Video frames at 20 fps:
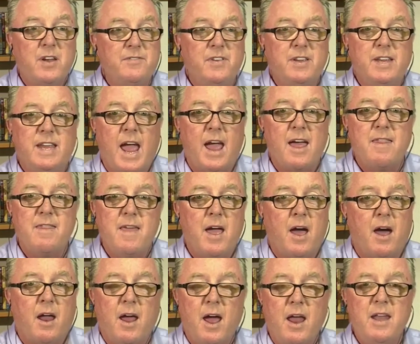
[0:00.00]
even getting
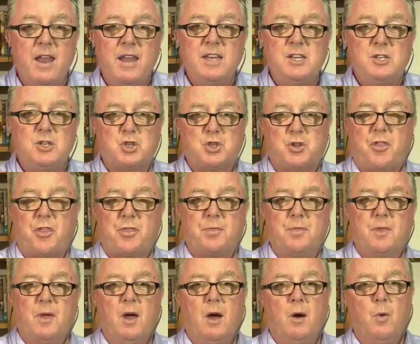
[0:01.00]
there. And then he just,
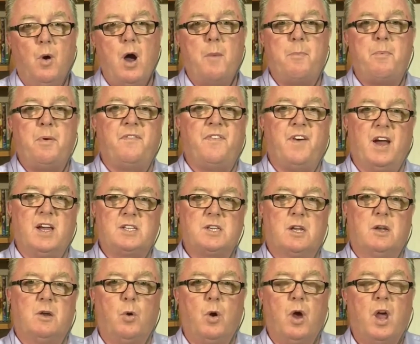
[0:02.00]
what a
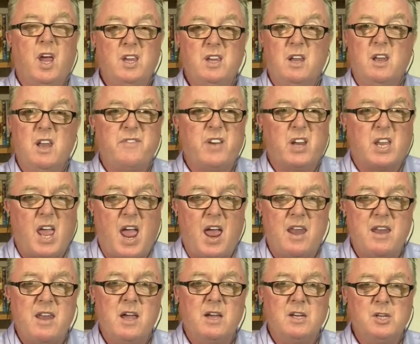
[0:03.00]
professional. You're never
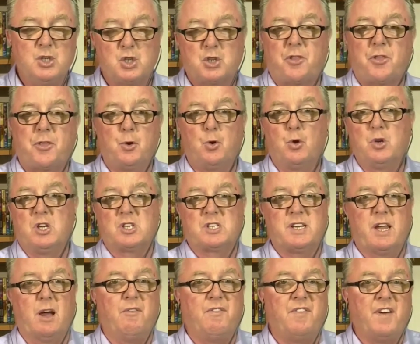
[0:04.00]
getting there, you just throw
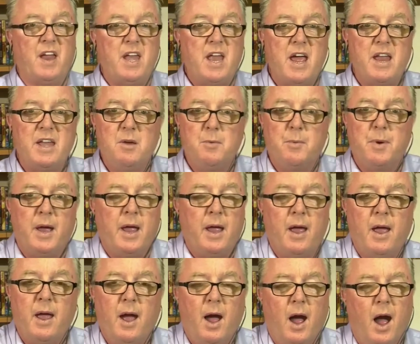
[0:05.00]
yourself in anyway.
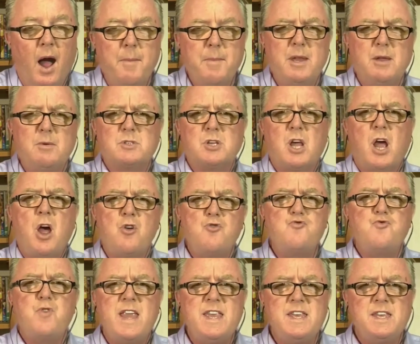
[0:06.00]
I mean, it was a
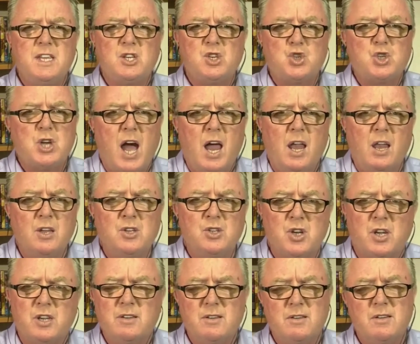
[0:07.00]
horrendous challenge.
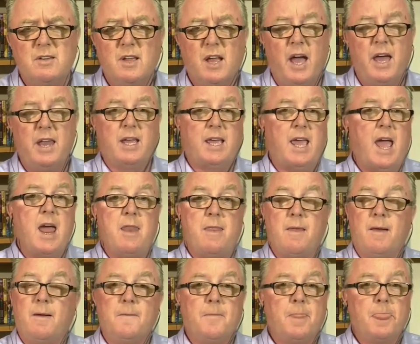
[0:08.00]
And again,
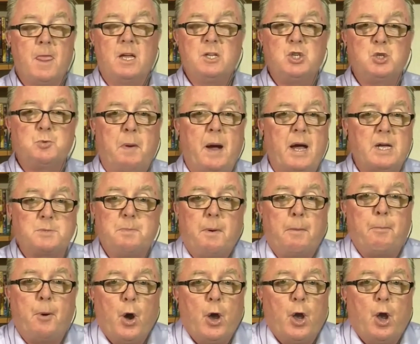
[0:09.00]
it just backs my
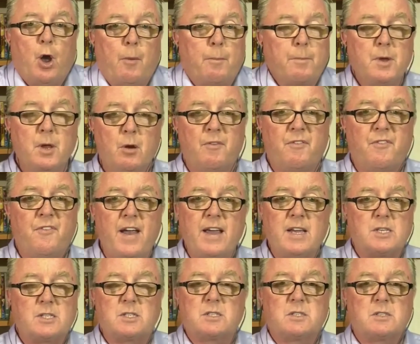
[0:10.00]
point up. You know,
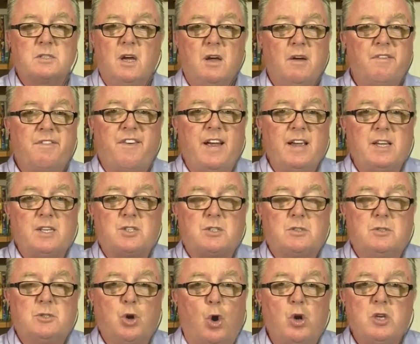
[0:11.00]
Frank's
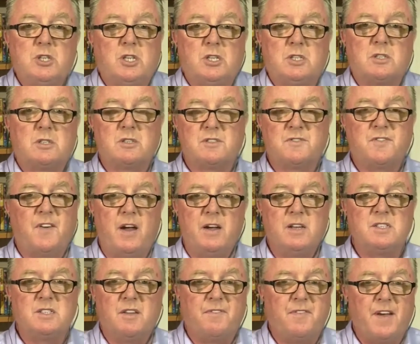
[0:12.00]
choices as far
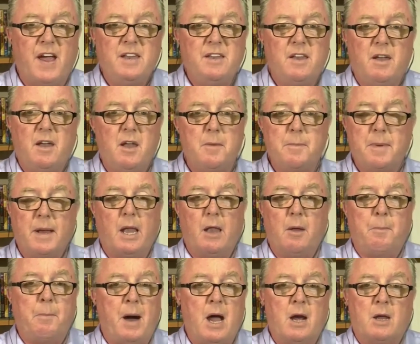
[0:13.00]
as defending in the middle of
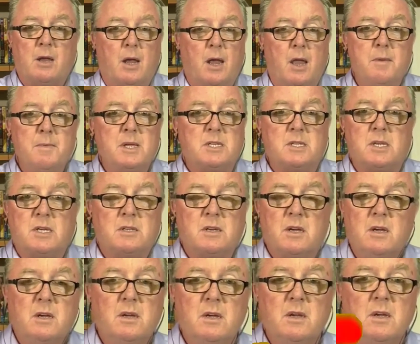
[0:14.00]
the park are limited.
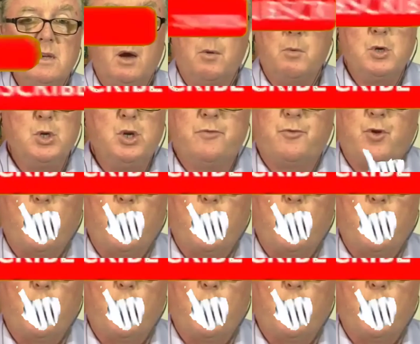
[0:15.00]
And when you've